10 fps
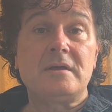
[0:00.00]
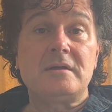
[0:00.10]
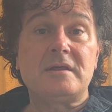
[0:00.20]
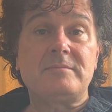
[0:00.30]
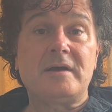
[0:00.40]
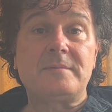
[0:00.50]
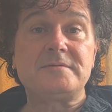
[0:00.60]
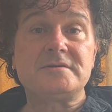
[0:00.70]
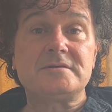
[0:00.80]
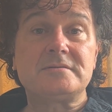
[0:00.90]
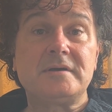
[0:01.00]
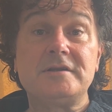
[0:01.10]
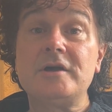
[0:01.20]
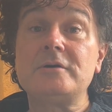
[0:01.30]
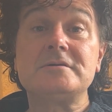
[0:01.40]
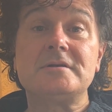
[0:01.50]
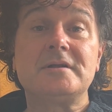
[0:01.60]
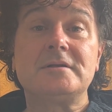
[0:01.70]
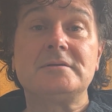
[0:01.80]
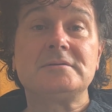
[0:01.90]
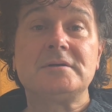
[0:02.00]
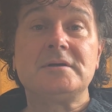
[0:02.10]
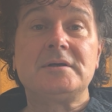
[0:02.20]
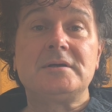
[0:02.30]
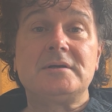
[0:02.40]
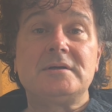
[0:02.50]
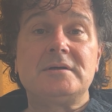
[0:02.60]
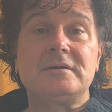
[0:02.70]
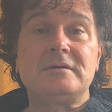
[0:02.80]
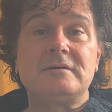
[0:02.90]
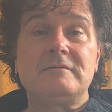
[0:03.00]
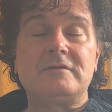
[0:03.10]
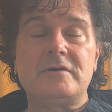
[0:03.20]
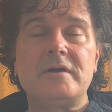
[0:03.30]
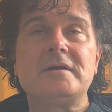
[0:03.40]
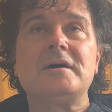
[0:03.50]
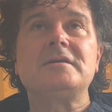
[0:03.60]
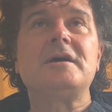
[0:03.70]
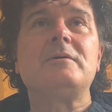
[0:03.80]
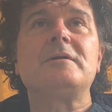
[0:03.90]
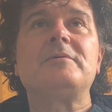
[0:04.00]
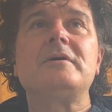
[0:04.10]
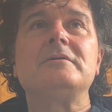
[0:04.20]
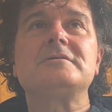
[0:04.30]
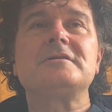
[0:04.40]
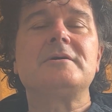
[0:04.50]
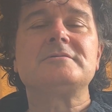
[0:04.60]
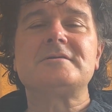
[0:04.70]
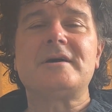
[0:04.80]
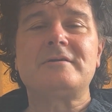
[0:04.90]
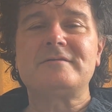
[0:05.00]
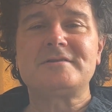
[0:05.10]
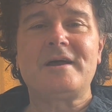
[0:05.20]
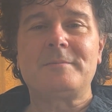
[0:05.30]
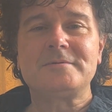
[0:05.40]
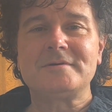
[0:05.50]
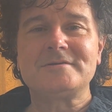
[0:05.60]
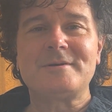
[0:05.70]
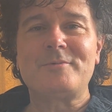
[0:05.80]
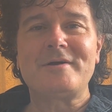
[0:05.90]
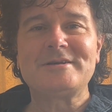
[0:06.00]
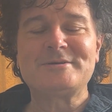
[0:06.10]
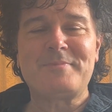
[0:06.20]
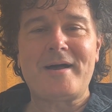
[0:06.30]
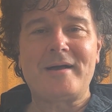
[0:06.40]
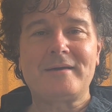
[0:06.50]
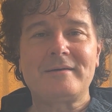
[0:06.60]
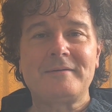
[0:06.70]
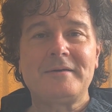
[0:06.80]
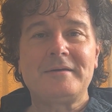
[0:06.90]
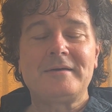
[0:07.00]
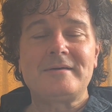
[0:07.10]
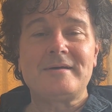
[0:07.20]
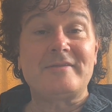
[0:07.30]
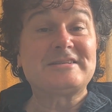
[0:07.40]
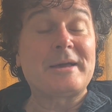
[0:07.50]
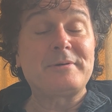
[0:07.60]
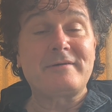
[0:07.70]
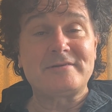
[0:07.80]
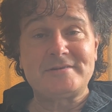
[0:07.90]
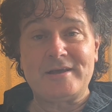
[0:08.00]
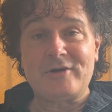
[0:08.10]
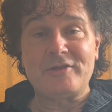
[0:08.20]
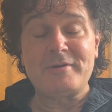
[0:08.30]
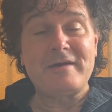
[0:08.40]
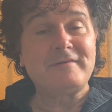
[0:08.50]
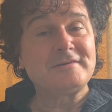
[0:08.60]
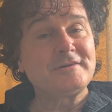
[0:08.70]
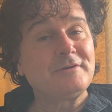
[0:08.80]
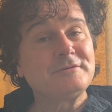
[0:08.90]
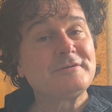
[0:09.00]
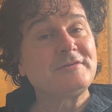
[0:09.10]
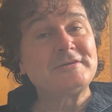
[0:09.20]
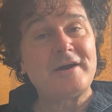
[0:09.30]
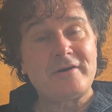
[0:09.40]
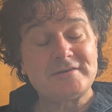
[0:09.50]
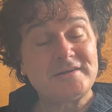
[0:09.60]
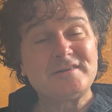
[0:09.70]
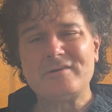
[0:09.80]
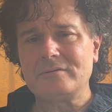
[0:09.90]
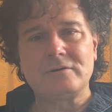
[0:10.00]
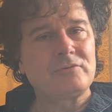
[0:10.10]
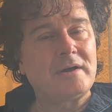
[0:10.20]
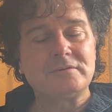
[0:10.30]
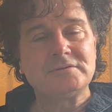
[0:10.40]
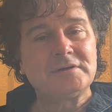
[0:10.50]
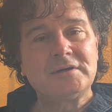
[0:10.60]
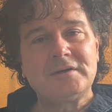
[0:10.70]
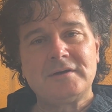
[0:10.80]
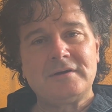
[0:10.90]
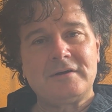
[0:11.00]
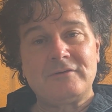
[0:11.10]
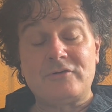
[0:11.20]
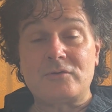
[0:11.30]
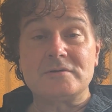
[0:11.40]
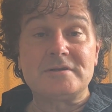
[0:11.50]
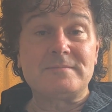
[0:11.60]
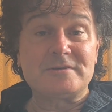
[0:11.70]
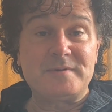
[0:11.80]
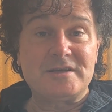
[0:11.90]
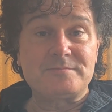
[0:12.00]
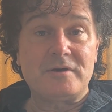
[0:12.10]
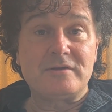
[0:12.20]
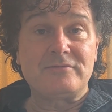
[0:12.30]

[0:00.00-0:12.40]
Then perhaps he dozed a little, for though he had heard no one approach, there was the sound of steps somewhere at his back, and the tapping of a stick on the paving stones of the terrace. He did not look round, for of course it must be his brother